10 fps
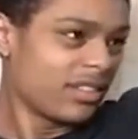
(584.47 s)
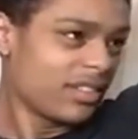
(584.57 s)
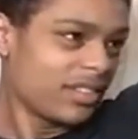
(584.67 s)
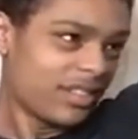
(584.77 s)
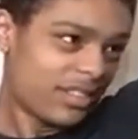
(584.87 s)

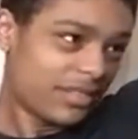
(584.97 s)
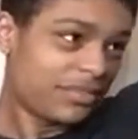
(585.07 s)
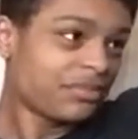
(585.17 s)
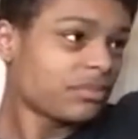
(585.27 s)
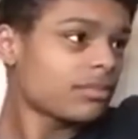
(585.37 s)
So you put
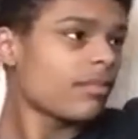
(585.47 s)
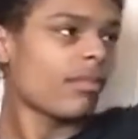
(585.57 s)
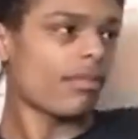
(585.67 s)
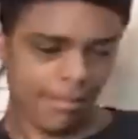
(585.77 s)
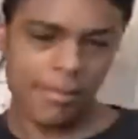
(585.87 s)
product and
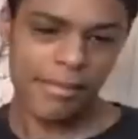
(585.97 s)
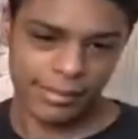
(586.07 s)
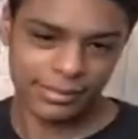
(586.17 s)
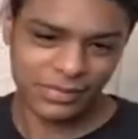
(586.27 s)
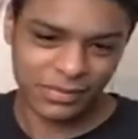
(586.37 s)
you style your
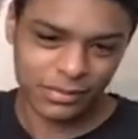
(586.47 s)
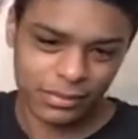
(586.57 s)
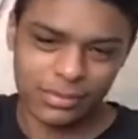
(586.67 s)
hair.